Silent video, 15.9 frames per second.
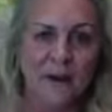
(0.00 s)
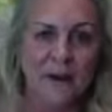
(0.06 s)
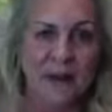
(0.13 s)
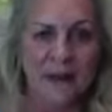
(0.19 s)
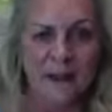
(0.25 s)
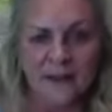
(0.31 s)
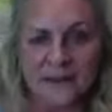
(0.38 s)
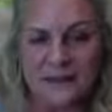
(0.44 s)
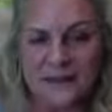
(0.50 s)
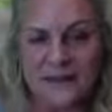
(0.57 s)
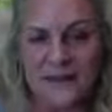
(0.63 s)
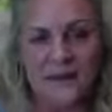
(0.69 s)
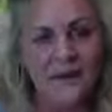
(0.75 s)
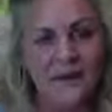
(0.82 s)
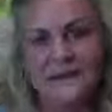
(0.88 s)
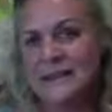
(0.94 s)
And they
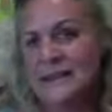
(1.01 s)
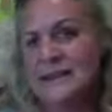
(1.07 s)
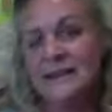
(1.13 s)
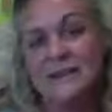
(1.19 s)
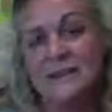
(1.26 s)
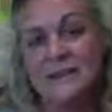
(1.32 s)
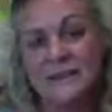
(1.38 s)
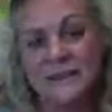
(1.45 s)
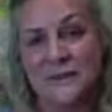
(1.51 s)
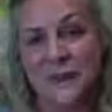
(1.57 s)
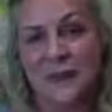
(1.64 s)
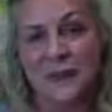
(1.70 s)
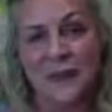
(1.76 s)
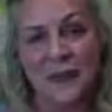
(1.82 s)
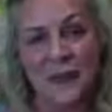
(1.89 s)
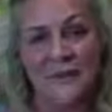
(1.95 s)
continue to teach us
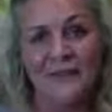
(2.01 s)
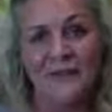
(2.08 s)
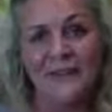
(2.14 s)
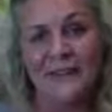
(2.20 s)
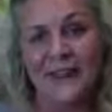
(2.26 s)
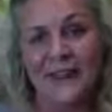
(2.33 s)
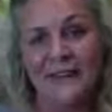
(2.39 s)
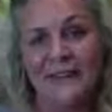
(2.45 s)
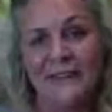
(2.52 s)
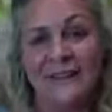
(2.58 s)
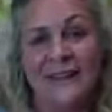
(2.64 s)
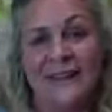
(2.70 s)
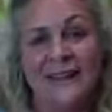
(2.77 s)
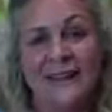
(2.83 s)
from the afterlife.